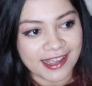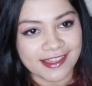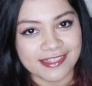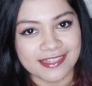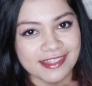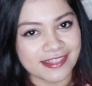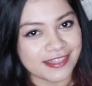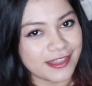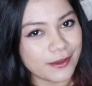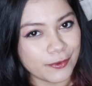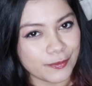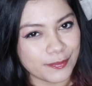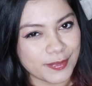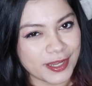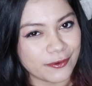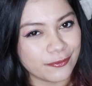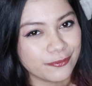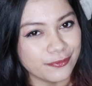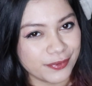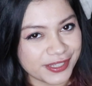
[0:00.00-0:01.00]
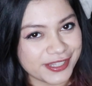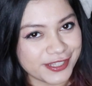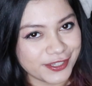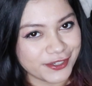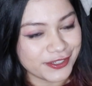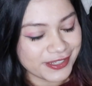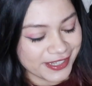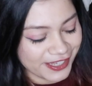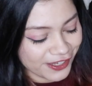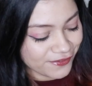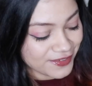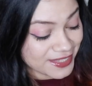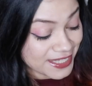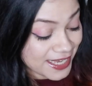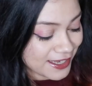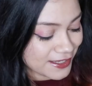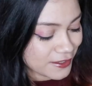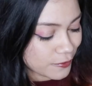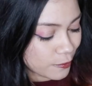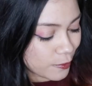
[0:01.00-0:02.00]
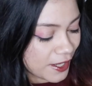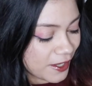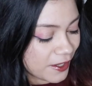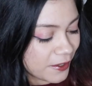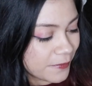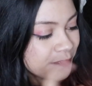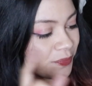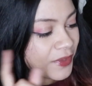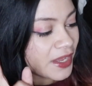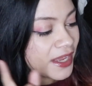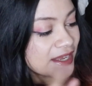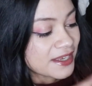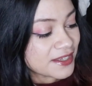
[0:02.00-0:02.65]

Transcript: I think they would make really good gifts as well.